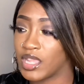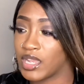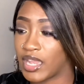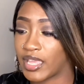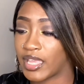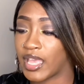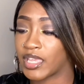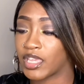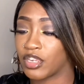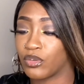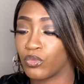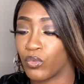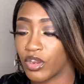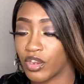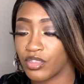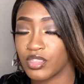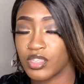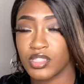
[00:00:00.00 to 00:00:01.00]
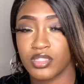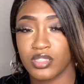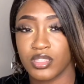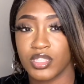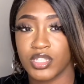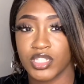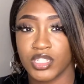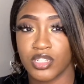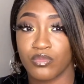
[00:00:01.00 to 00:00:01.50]
like I could wear these to
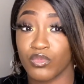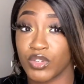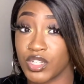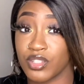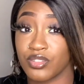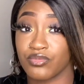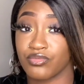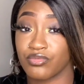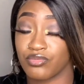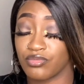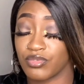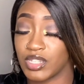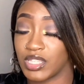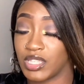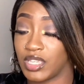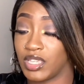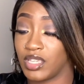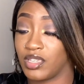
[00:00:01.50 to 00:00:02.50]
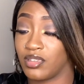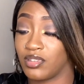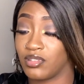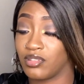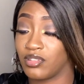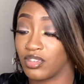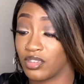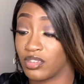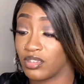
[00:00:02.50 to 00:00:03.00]
the gym, which is really
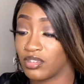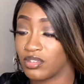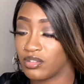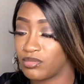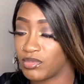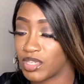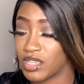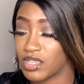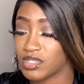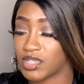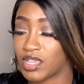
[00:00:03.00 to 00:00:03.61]
good because